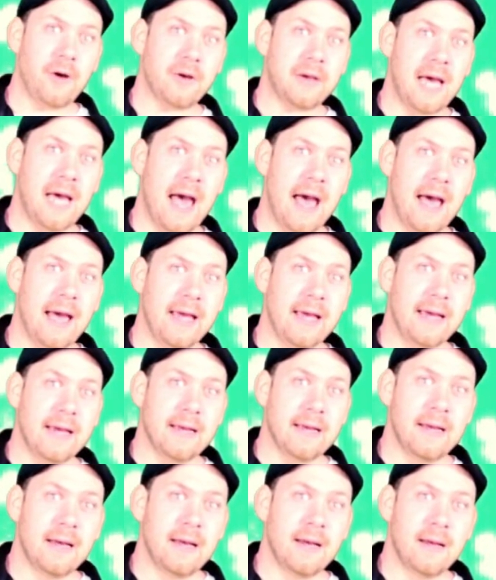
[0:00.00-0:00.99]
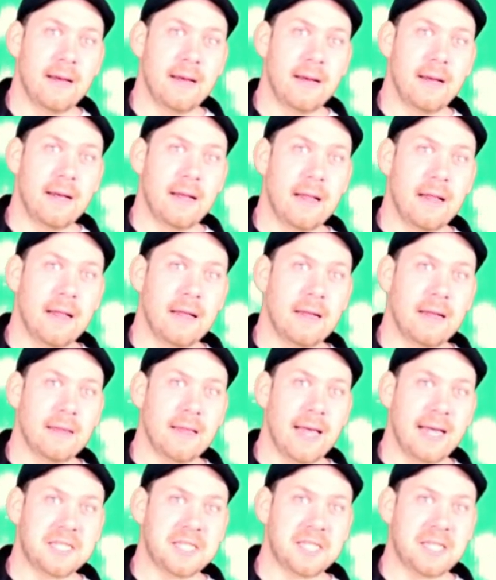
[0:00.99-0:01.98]
Okay!
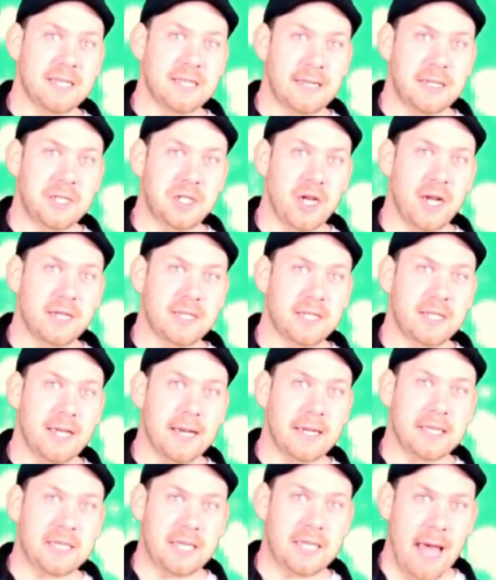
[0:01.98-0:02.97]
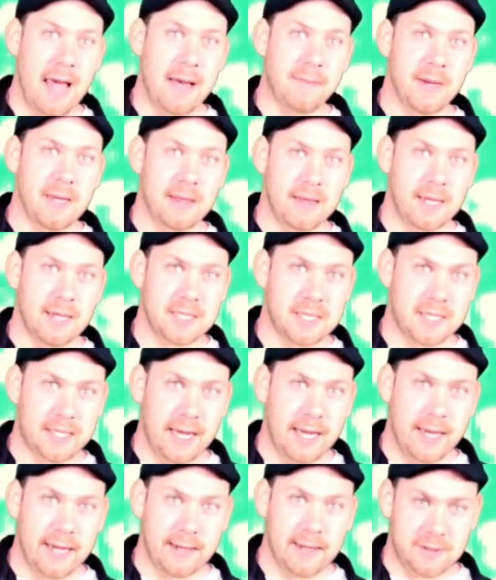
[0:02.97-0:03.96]
Let's just examine the
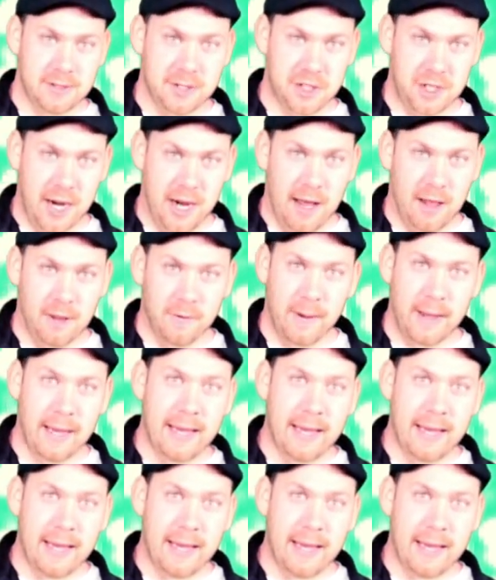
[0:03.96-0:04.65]
scene, shall